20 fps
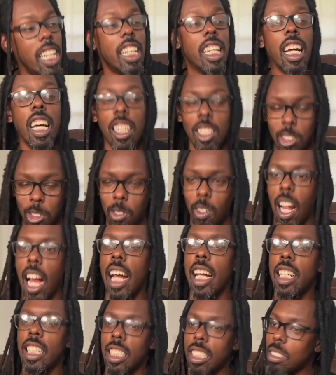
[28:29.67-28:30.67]
Yeah, you
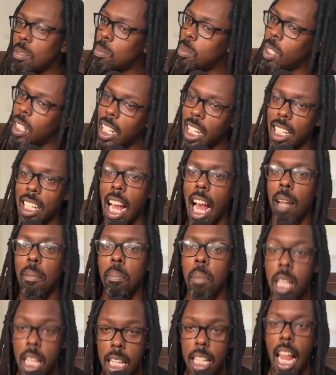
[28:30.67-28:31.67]
right, cause boy, not
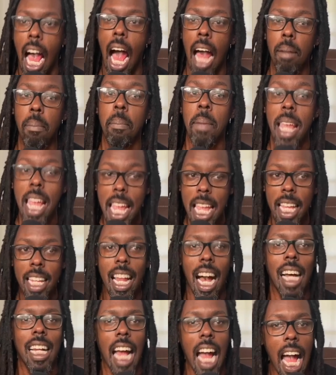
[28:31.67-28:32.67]
me, not
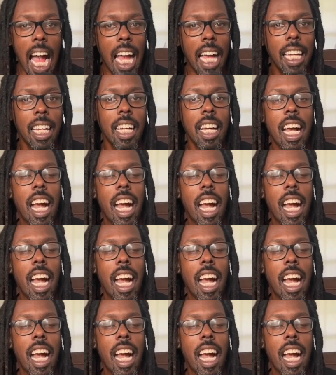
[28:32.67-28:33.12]
I.